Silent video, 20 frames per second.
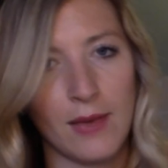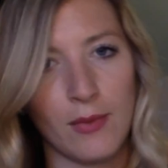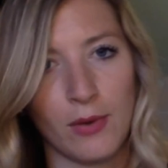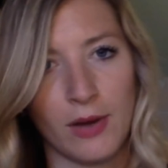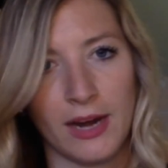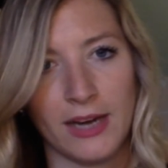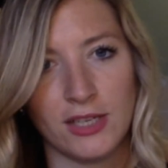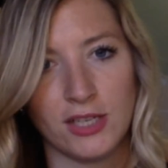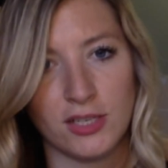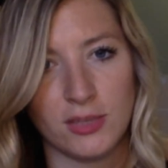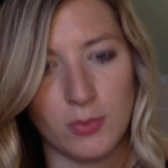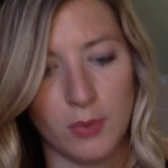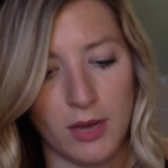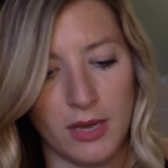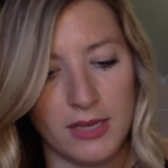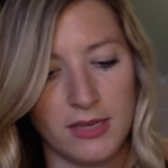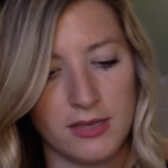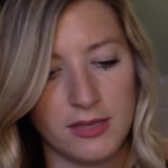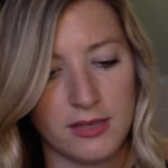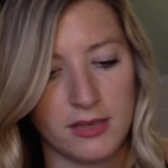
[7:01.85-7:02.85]
where I just
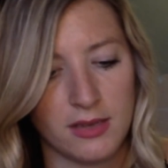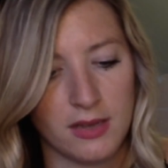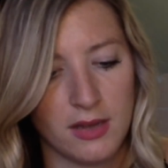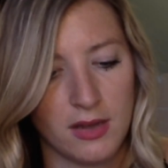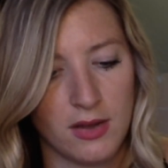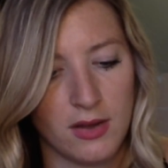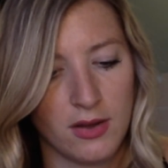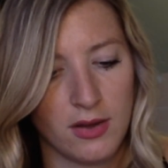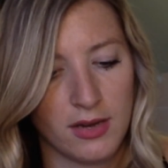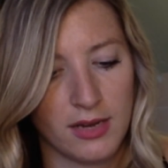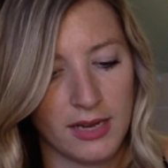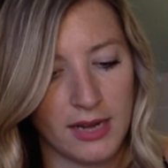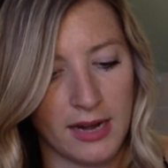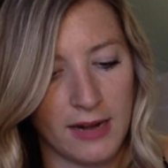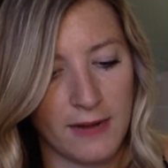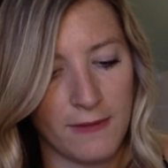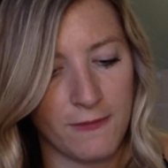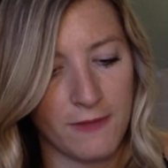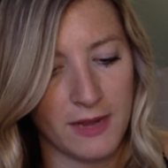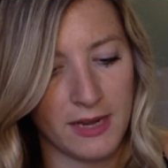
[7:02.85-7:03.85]
was. Get out
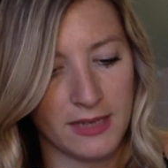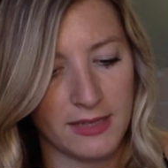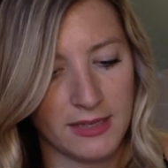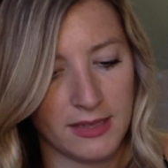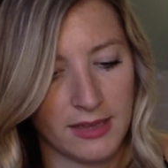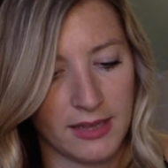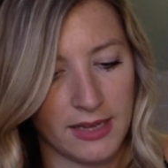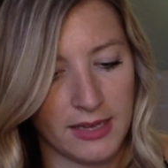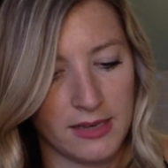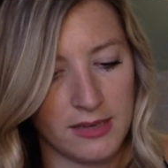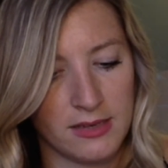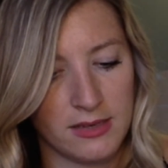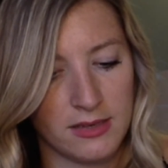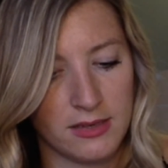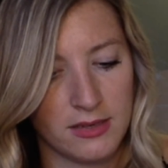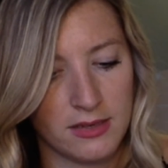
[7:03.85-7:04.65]
of Fantasyland.